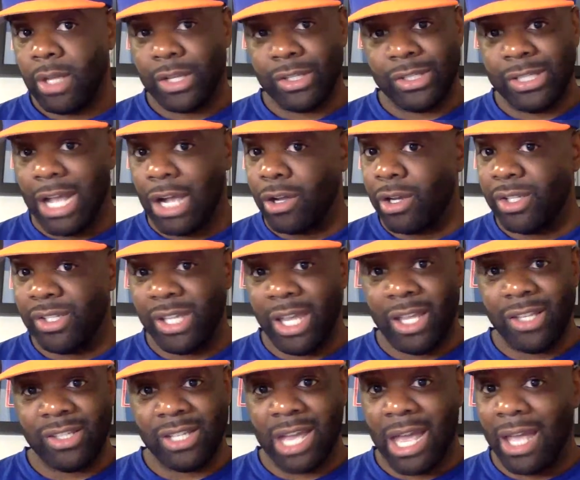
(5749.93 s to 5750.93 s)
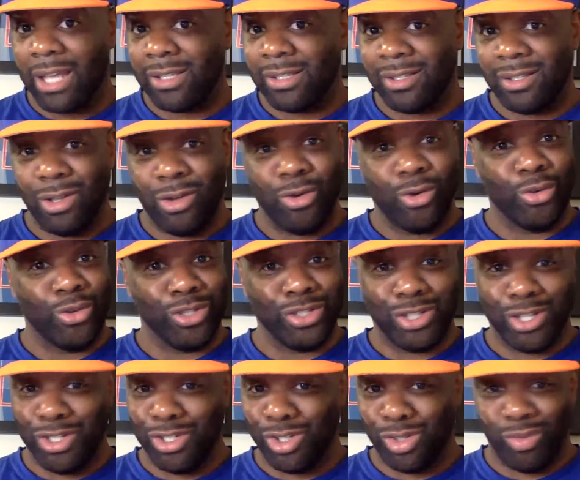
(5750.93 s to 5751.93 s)
It's not going to change, guys.
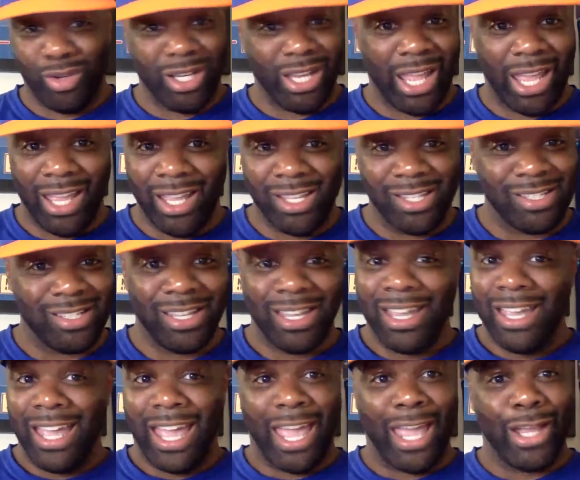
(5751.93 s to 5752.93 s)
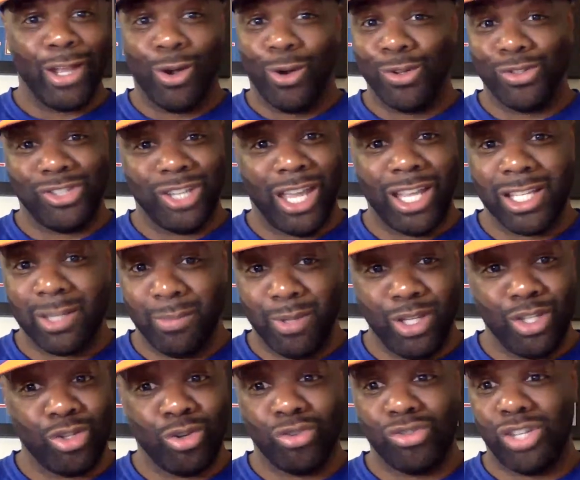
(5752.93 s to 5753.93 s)
These 3 days ain't going to change him.
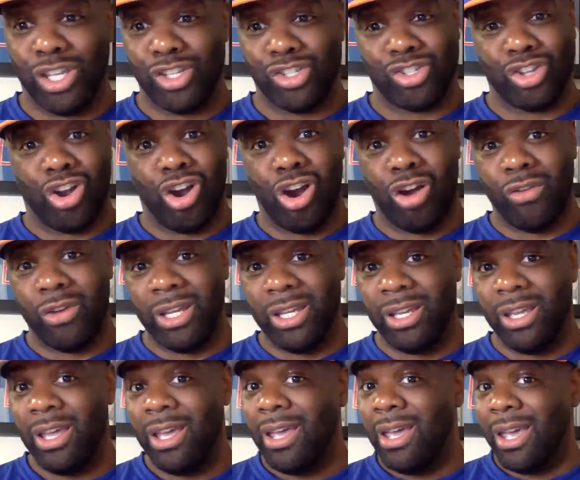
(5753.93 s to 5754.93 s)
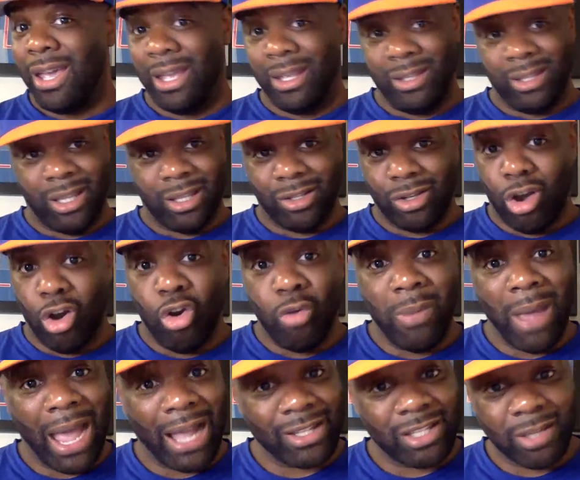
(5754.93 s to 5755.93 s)
He's going to say sorry and go
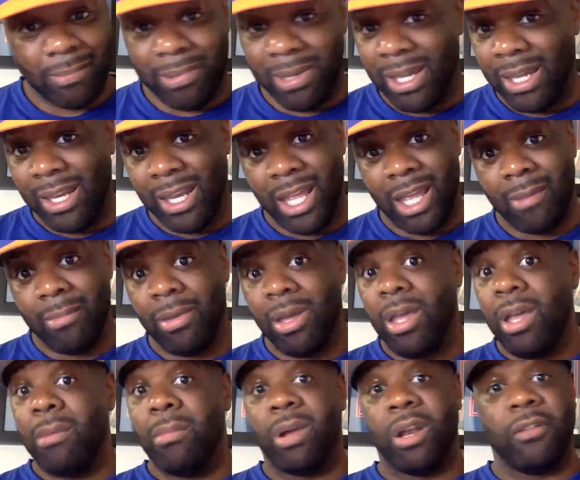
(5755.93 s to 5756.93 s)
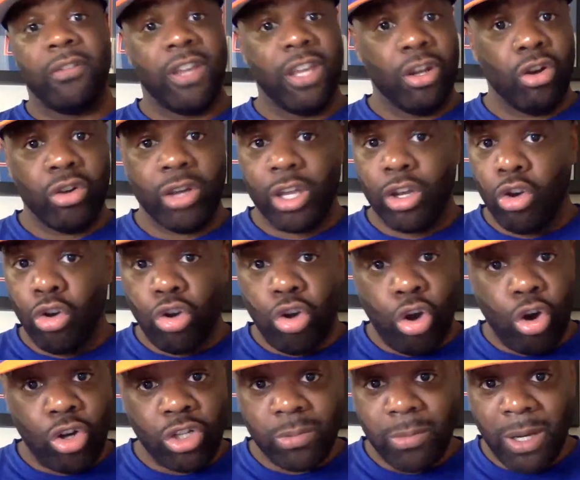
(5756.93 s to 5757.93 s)
back to being him. But if he don't get no
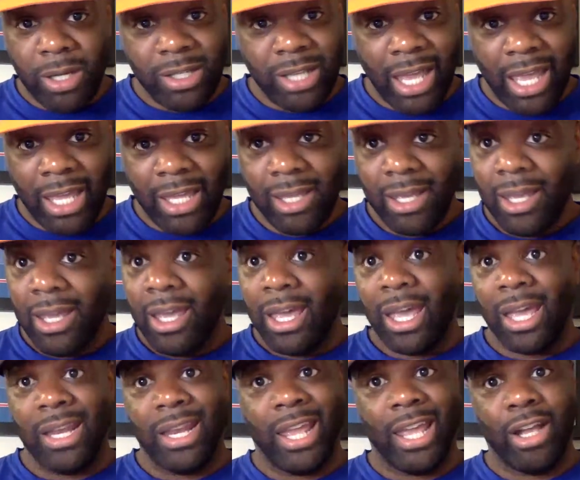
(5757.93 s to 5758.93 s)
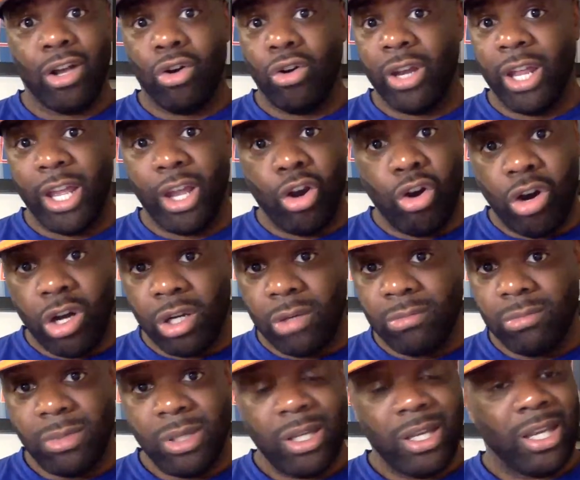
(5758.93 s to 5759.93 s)
calls Monday and they on
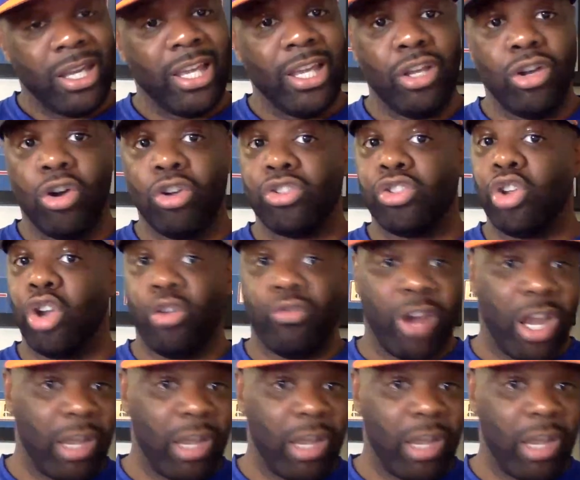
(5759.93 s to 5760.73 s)
him, he going to turn